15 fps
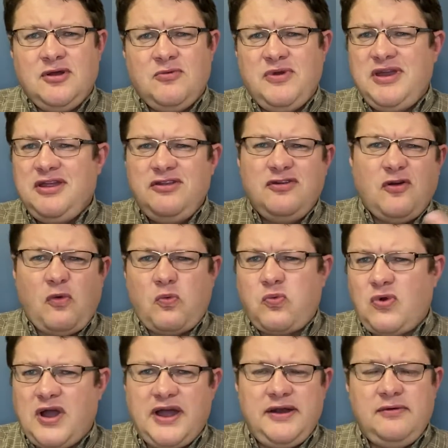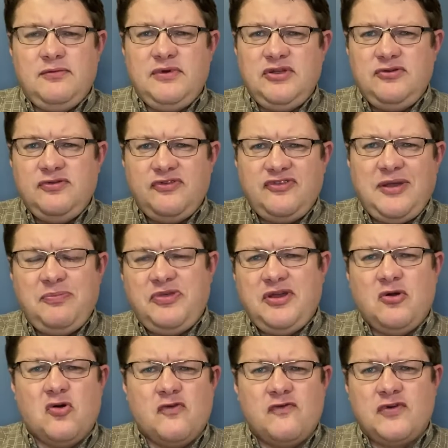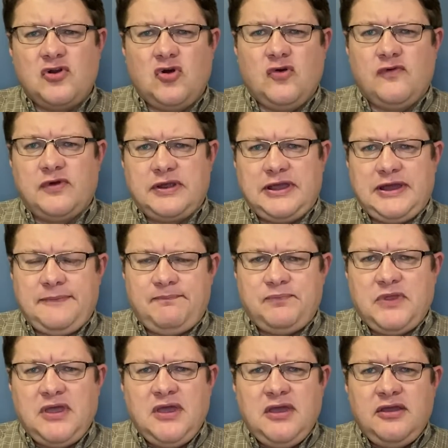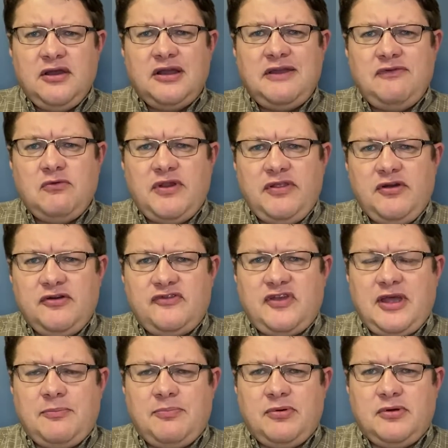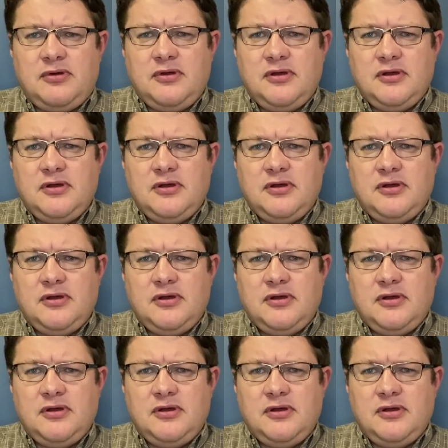We get into a rut. We do the same thing over and over again. And I'll give you one little example.